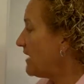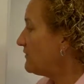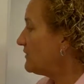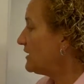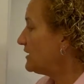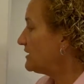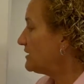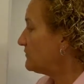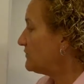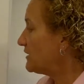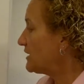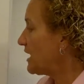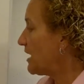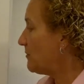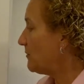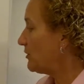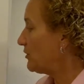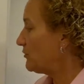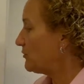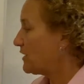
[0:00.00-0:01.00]
evidence of a
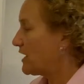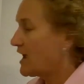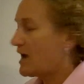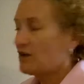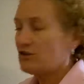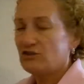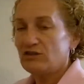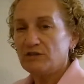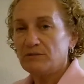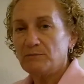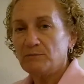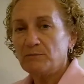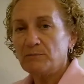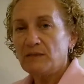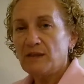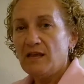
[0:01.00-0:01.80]
chemical reaction.